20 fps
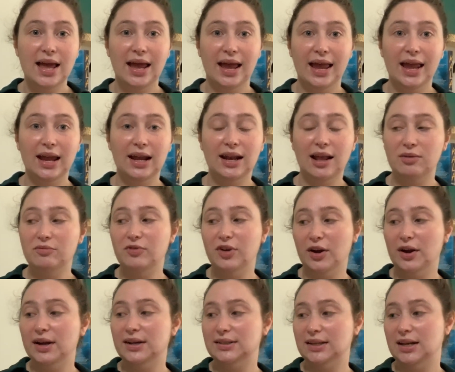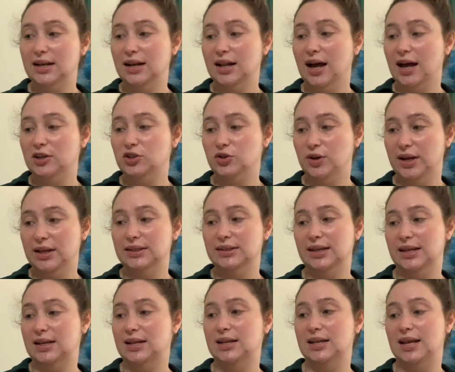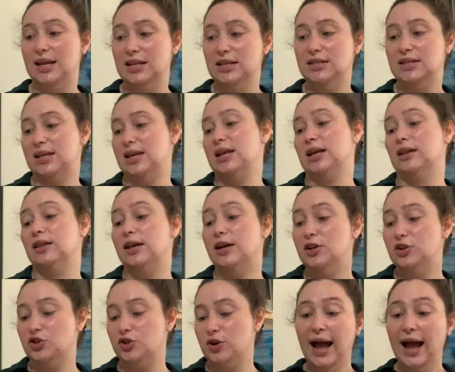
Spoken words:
and I'm very excited it got translated into English.